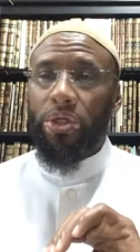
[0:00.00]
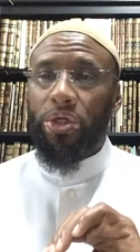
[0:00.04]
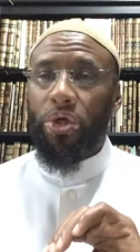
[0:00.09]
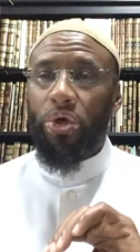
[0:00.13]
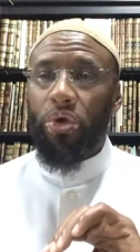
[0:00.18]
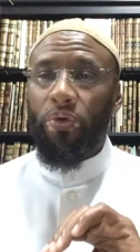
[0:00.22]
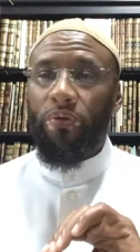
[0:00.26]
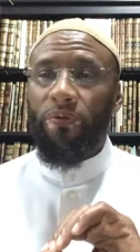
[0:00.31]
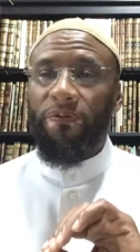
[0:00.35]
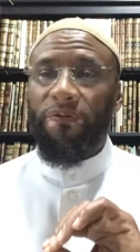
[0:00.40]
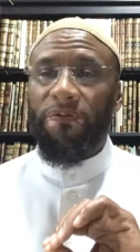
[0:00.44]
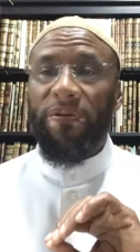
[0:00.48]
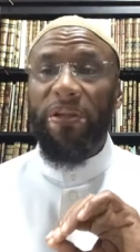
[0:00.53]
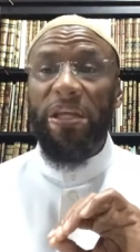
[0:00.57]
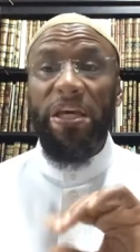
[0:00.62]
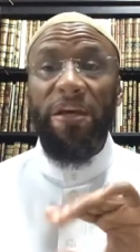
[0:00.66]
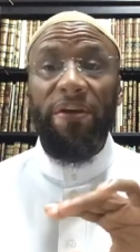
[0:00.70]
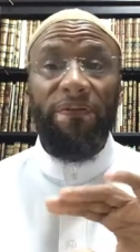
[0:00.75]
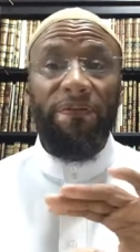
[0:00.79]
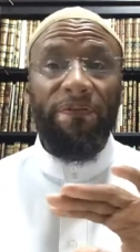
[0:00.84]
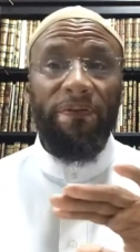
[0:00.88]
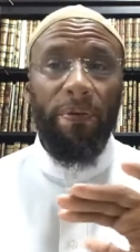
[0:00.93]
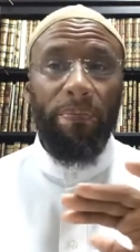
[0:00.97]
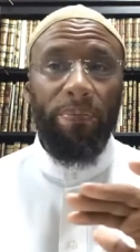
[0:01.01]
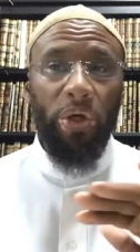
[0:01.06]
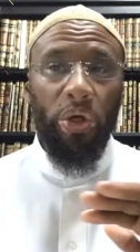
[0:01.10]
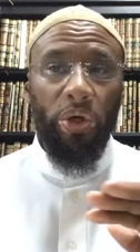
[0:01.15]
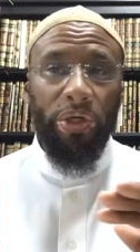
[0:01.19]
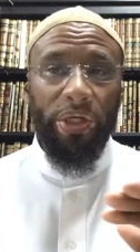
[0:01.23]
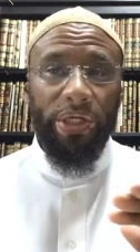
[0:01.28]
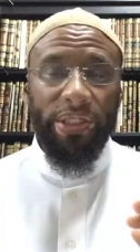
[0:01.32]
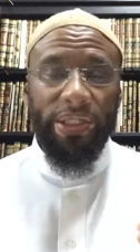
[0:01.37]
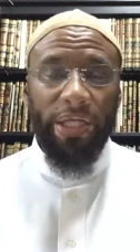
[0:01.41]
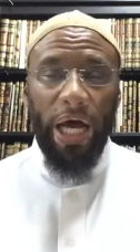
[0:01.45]
to flee from
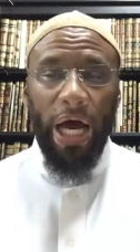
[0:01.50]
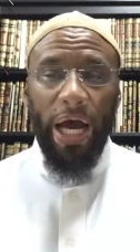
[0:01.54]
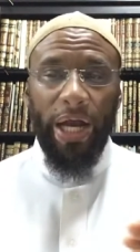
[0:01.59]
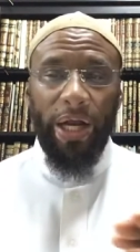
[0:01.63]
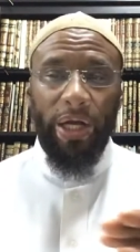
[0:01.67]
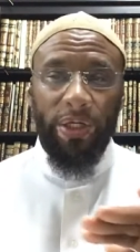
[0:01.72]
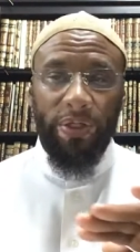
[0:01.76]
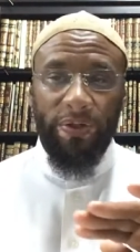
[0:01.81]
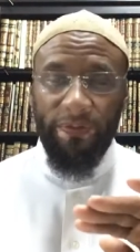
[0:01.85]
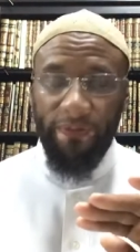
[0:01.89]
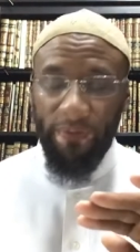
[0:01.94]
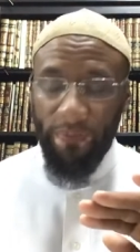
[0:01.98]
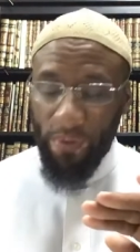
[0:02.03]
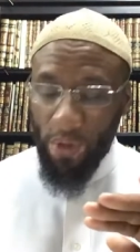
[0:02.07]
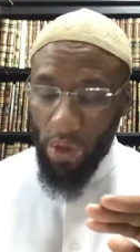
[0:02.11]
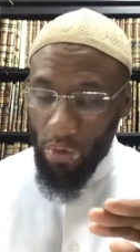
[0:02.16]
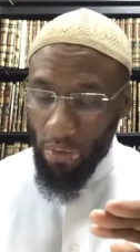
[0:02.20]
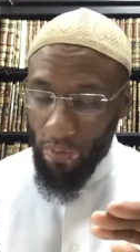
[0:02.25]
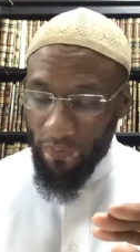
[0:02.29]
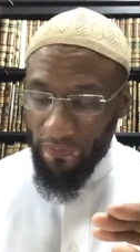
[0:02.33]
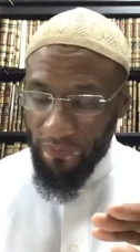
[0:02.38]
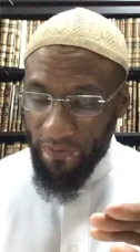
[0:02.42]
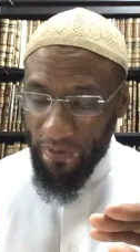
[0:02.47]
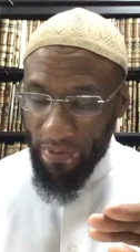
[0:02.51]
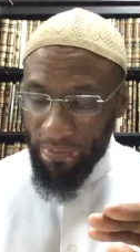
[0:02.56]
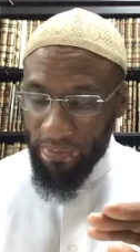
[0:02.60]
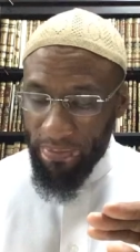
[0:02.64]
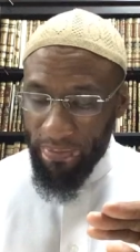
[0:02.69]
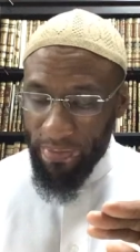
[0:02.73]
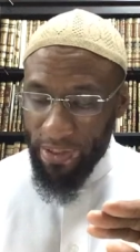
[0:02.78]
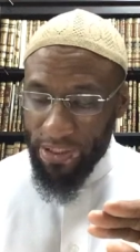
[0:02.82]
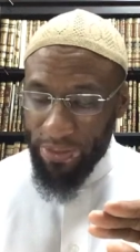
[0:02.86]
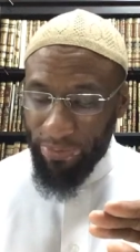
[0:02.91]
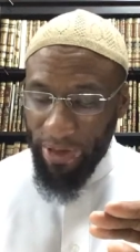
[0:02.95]
your desires from the
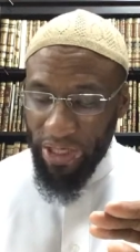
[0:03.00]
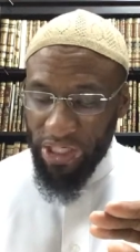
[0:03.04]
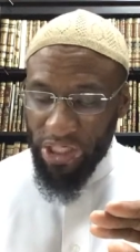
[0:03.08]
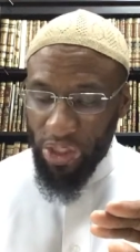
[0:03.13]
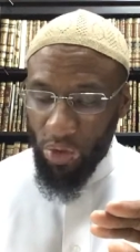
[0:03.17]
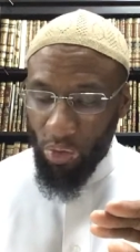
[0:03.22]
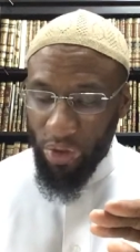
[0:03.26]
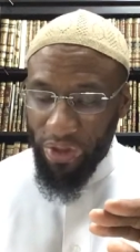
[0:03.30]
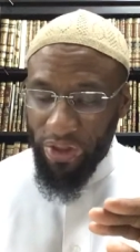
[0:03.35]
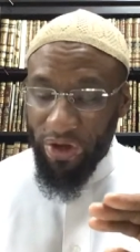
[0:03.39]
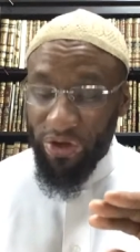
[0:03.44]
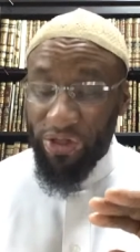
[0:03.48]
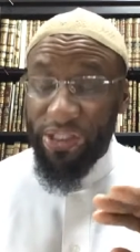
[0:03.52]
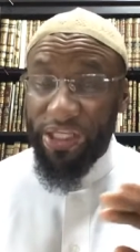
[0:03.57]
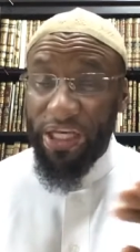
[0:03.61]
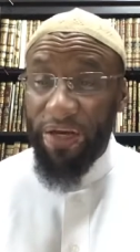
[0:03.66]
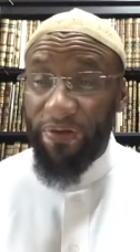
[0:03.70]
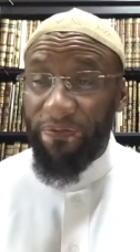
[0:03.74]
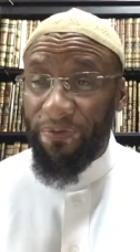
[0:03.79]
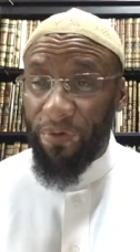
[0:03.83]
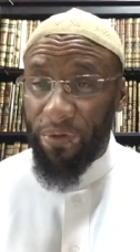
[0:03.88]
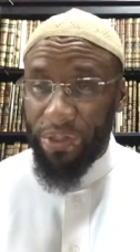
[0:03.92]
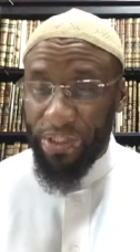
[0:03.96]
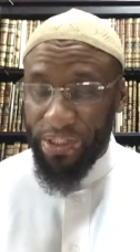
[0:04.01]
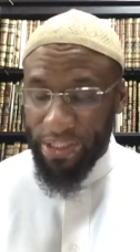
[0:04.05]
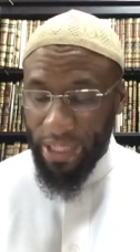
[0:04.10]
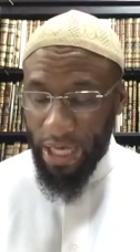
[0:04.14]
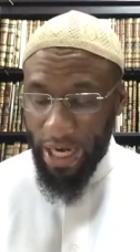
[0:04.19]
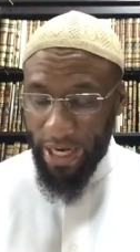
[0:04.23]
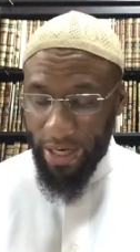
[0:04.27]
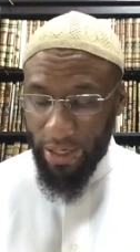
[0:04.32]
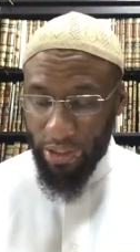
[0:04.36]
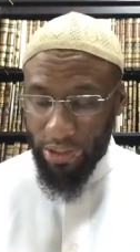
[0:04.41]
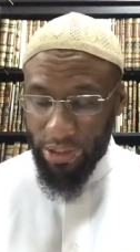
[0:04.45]
from especially when they're sinful
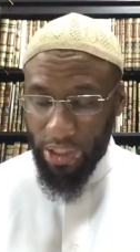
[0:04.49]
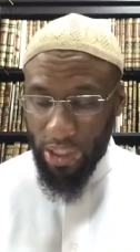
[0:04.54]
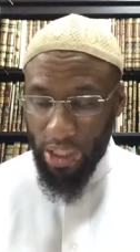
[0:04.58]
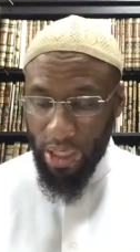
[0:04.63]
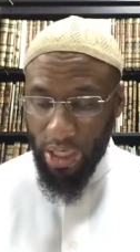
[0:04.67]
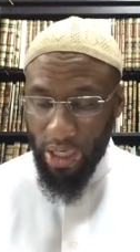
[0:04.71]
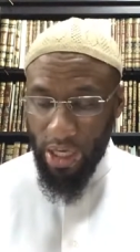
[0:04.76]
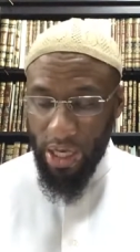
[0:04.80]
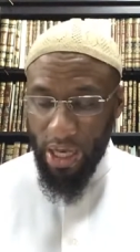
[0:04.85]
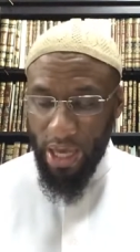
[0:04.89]
desires